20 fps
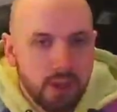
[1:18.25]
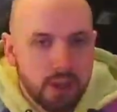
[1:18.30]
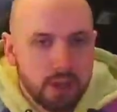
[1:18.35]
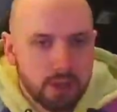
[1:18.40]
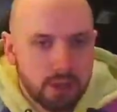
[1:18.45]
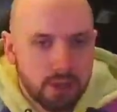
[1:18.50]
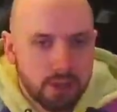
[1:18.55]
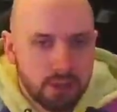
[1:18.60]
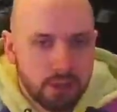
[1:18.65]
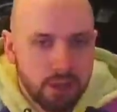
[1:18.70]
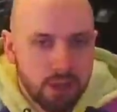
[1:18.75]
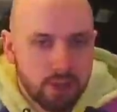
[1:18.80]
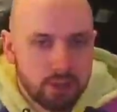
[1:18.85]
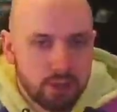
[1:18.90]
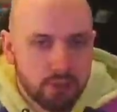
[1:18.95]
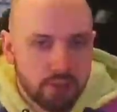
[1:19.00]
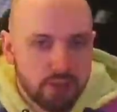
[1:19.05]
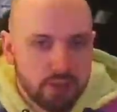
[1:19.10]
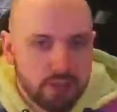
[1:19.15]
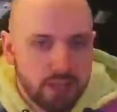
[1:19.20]
So this goes
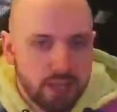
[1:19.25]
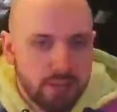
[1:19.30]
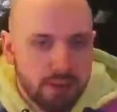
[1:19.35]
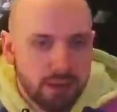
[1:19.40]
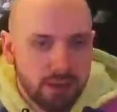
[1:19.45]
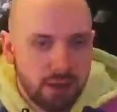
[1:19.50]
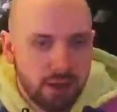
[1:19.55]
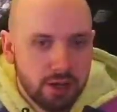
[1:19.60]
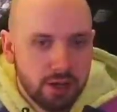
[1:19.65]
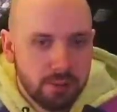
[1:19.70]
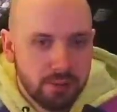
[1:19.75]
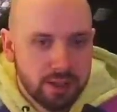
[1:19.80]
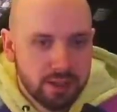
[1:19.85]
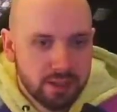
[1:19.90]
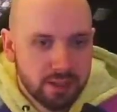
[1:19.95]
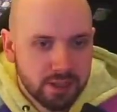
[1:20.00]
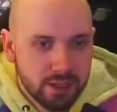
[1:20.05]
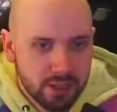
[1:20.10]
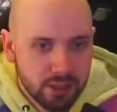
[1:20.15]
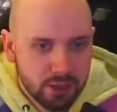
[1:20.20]
up. Your teammate kind of
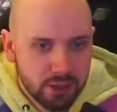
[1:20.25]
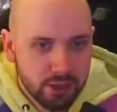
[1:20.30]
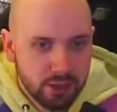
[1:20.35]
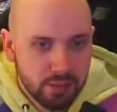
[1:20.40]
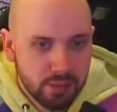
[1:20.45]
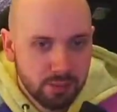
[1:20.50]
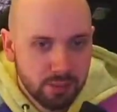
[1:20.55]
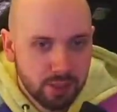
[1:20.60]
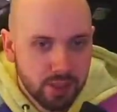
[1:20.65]
messes this up.